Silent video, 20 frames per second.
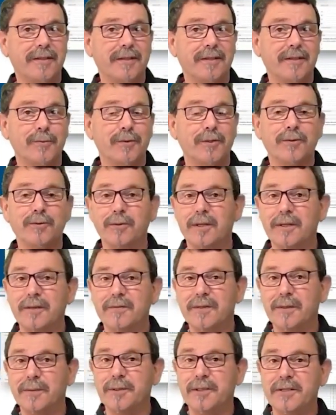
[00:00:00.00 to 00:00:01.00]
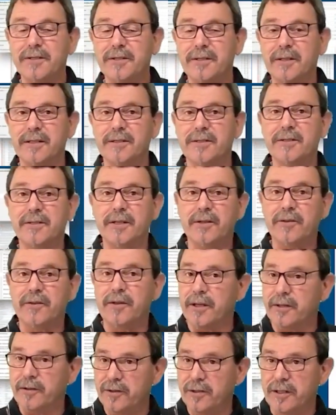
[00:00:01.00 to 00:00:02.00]
we do have some insights in
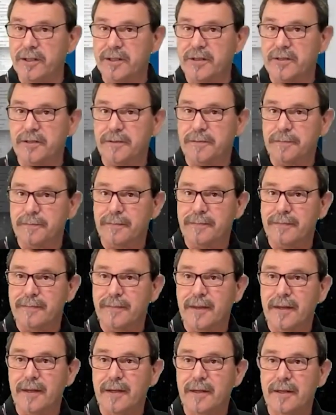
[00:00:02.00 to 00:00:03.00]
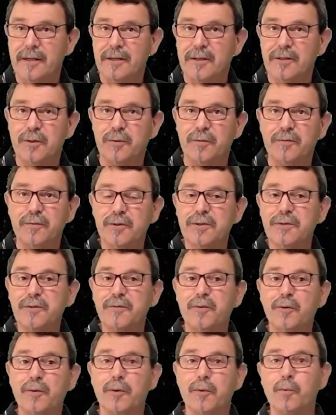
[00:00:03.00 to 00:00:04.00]
the ETS. So first
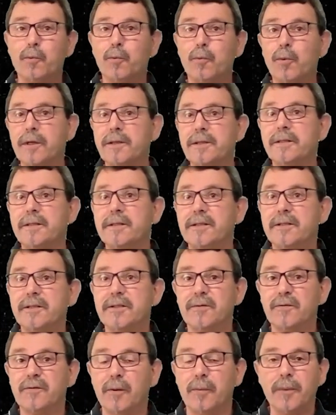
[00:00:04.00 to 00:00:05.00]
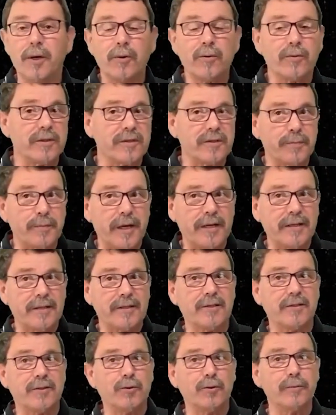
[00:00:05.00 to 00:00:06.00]
of all, what is from our
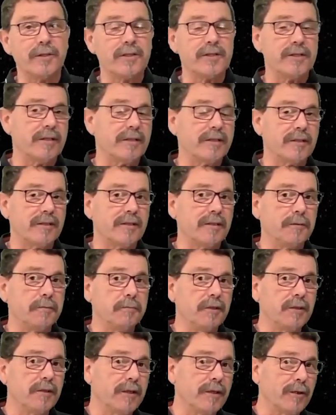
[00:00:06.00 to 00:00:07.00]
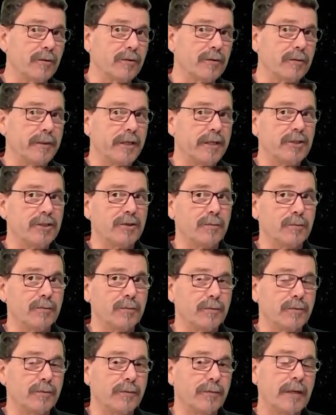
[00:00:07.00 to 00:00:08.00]
aspects human-centered building automation?
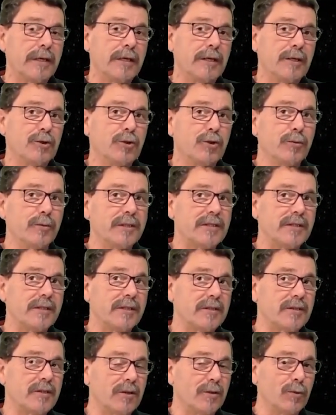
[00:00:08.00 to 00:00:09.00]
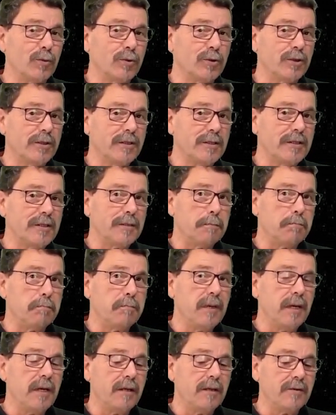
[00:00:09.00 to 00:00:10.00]
Human-centered solutions
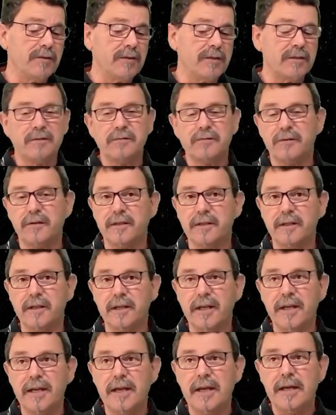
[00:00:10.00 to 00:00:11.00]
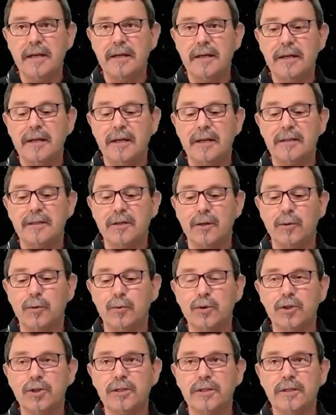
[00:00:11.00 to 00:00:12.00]
means finally a
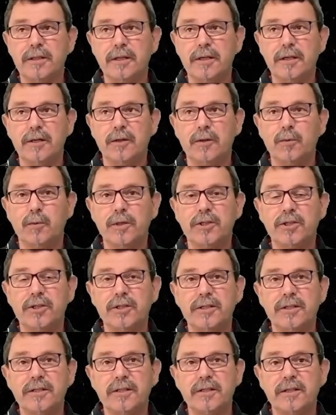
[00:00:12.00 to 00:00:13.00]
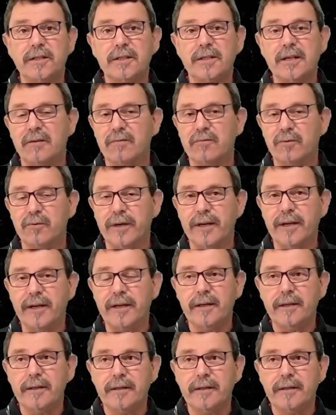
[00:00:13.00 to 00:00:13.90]
solution which is covering,